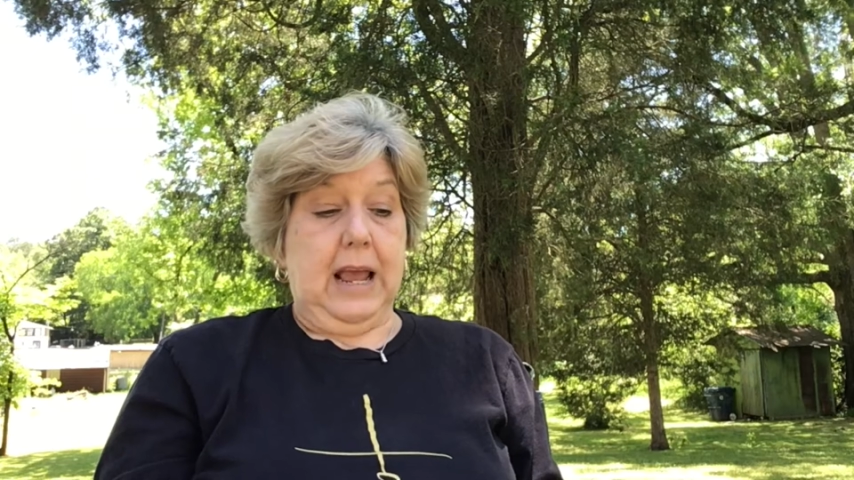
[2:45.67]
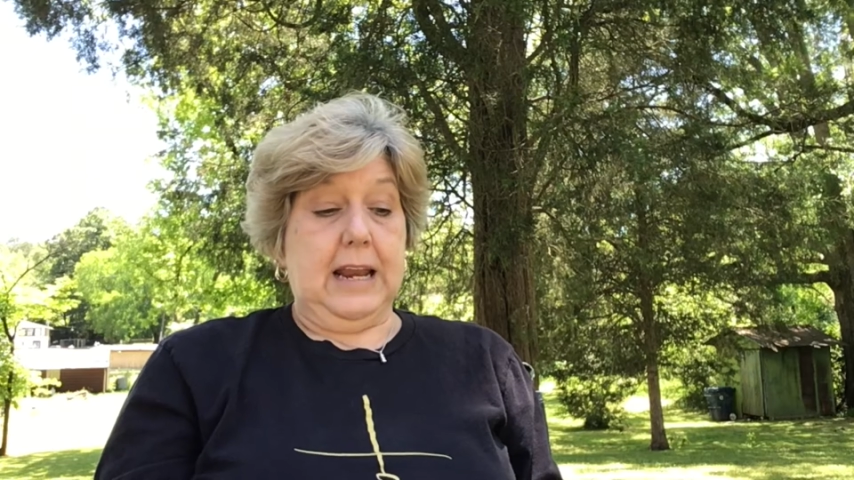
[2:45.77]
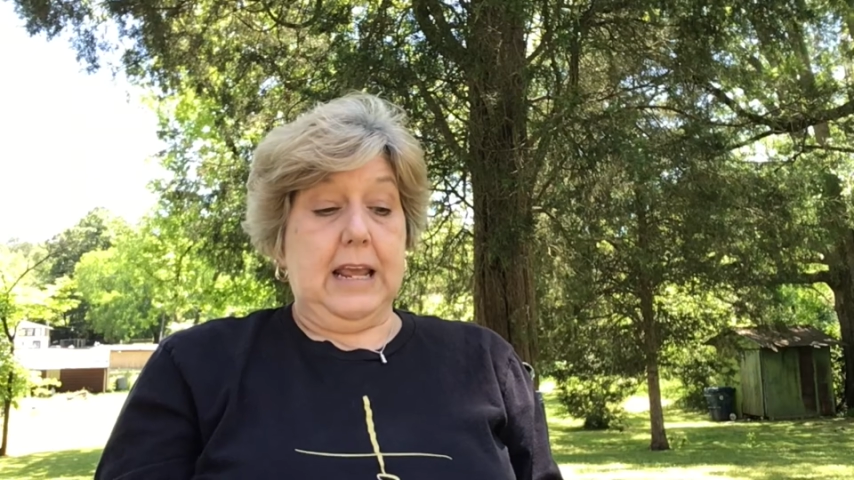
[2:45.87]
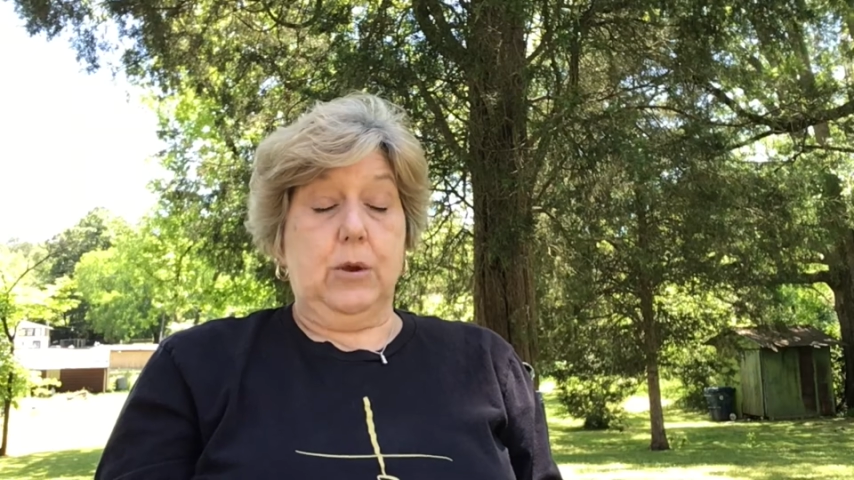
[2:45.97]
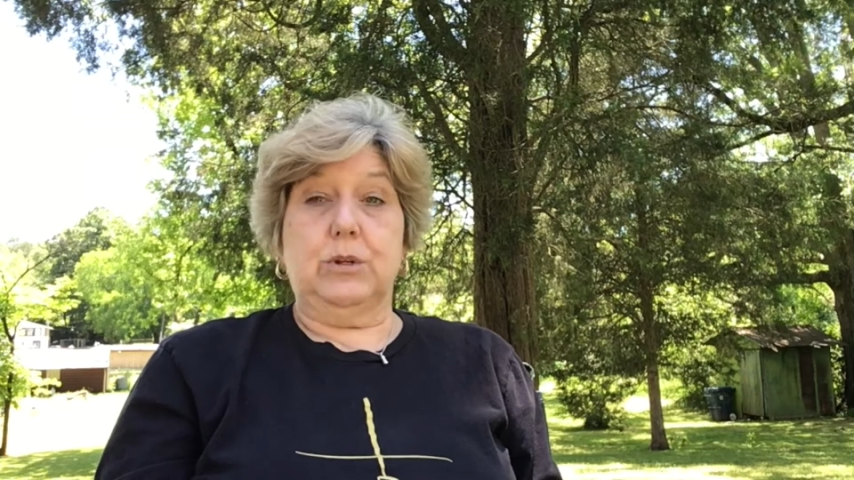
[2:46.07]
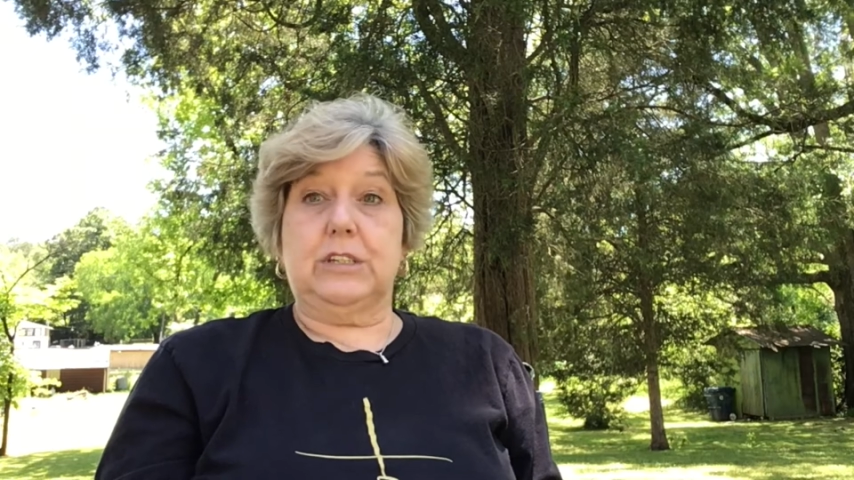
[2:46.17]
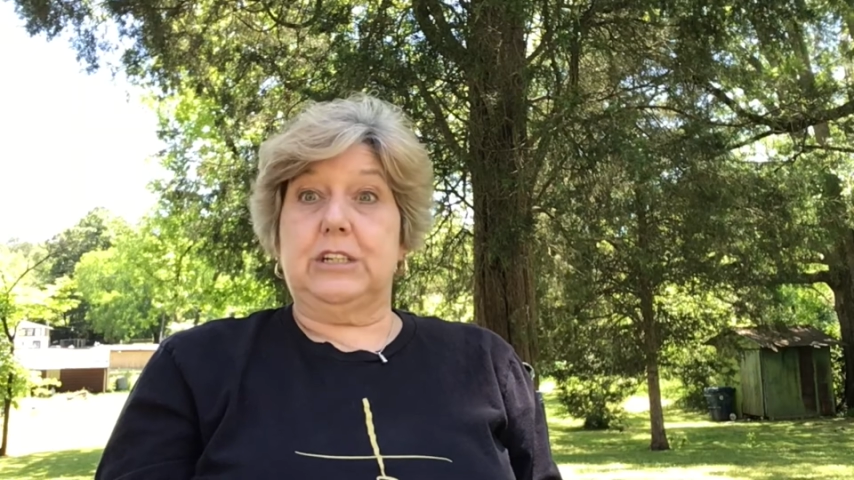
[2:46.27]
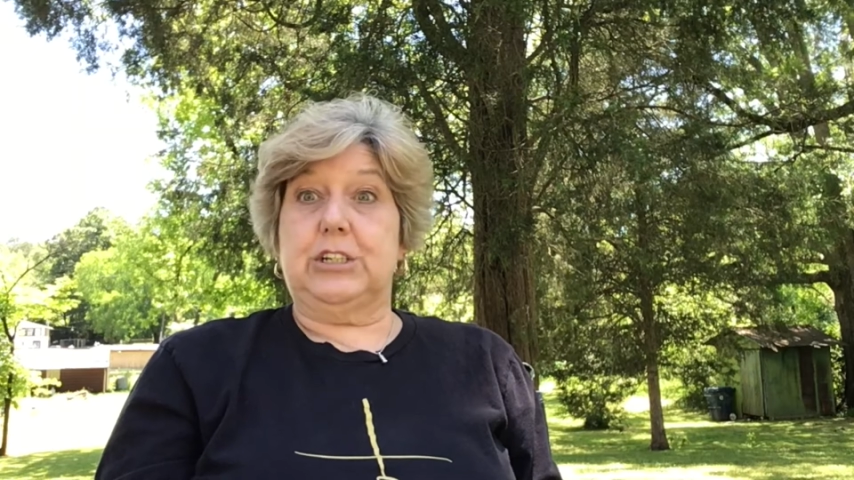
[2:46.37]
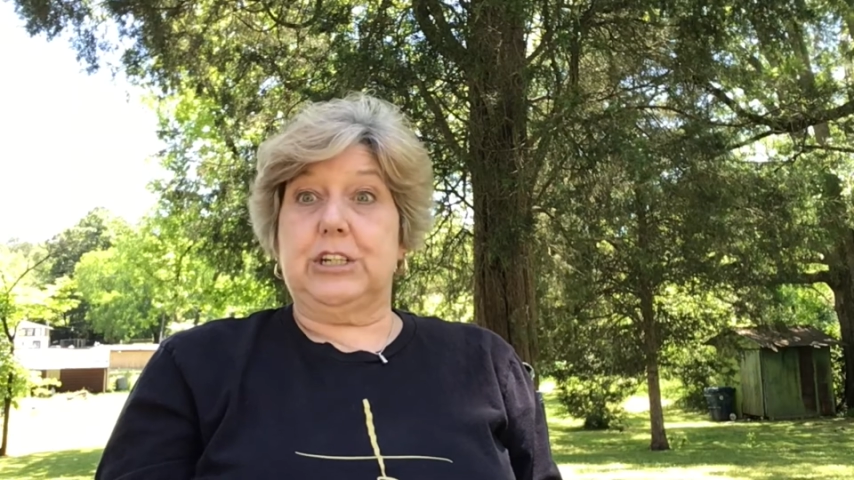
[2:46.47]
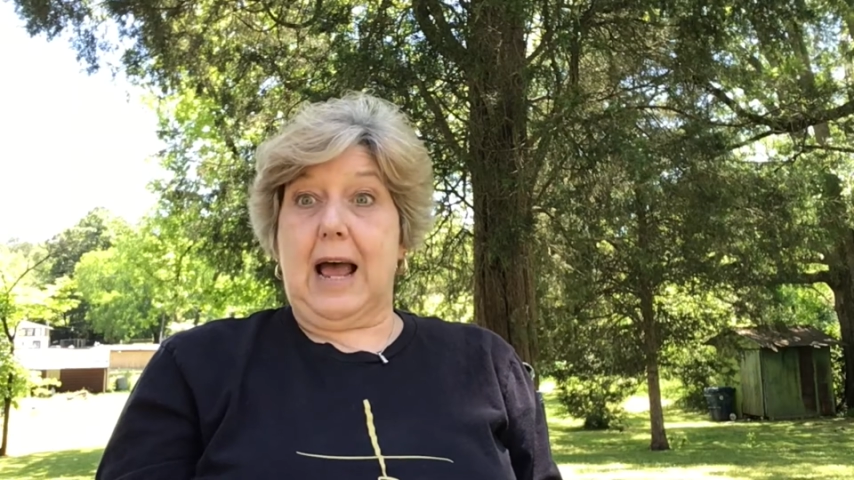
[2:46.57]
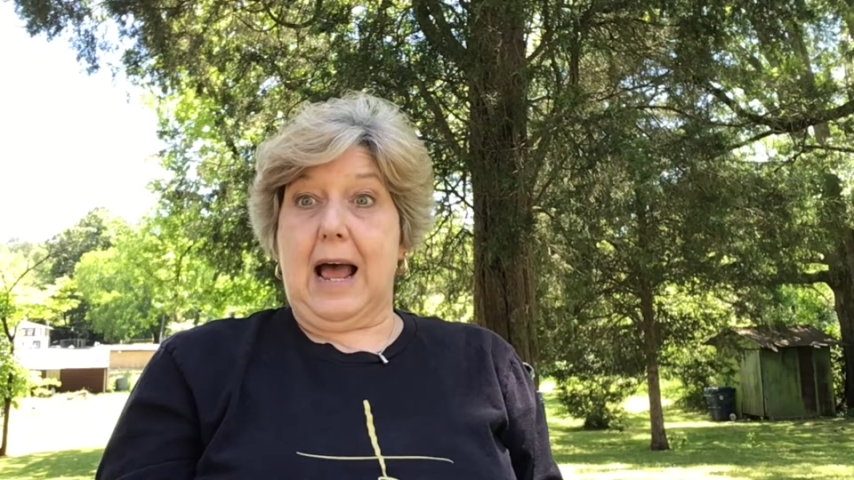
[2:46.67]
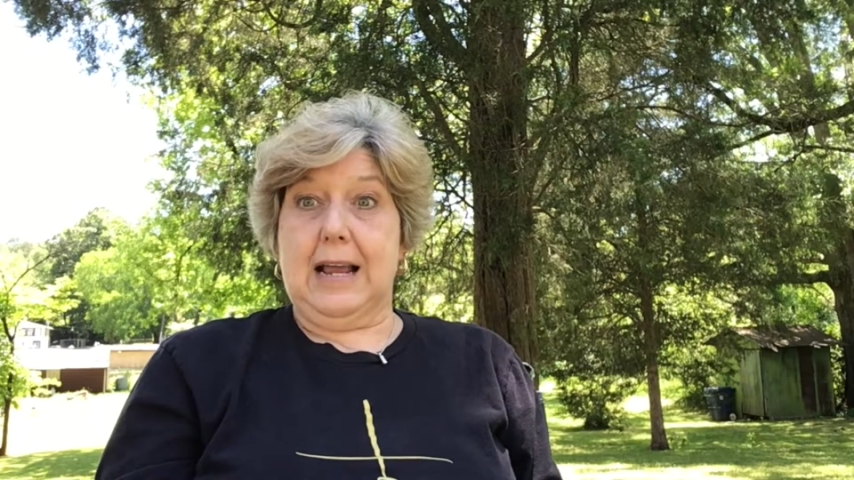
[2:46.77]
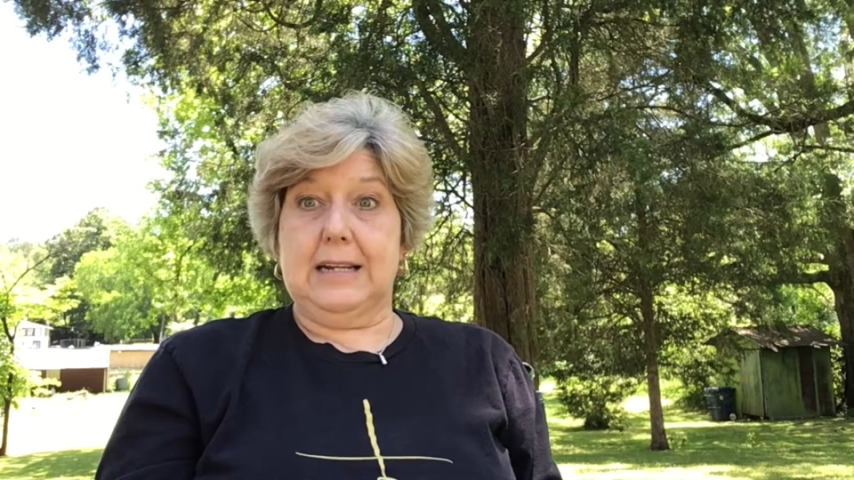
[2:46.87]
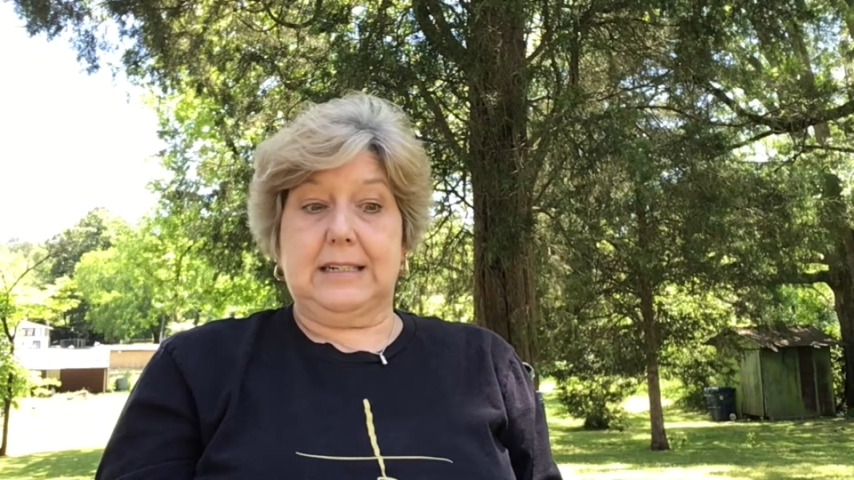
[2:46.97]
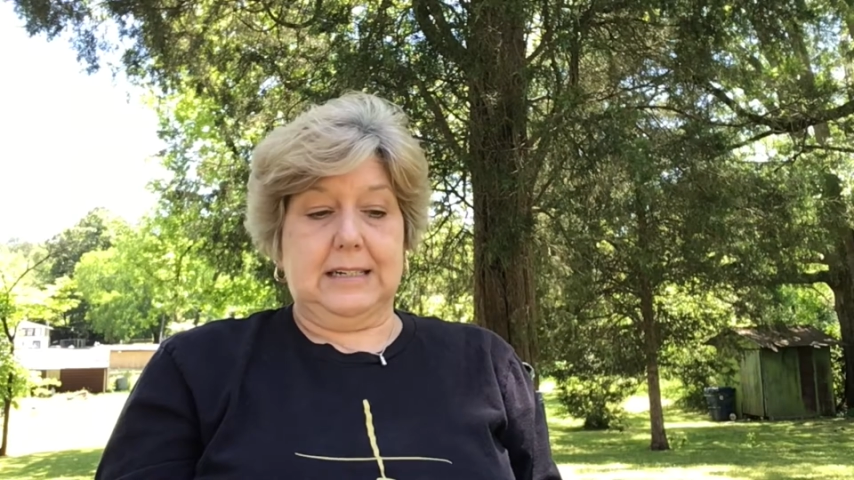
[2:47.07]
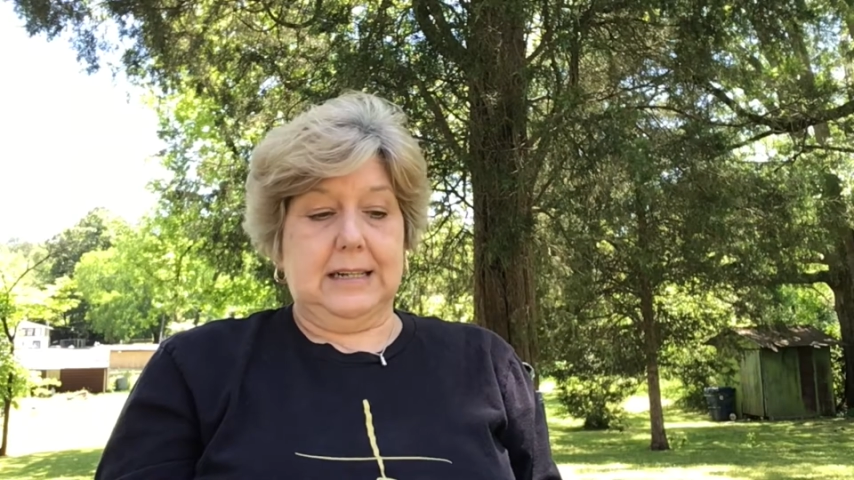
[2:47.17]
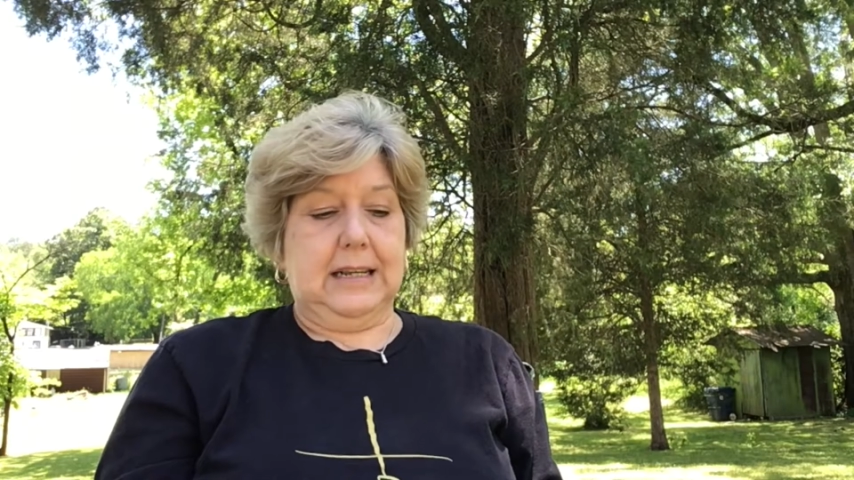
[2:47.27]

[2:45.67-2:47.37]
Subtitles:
and he was a giant.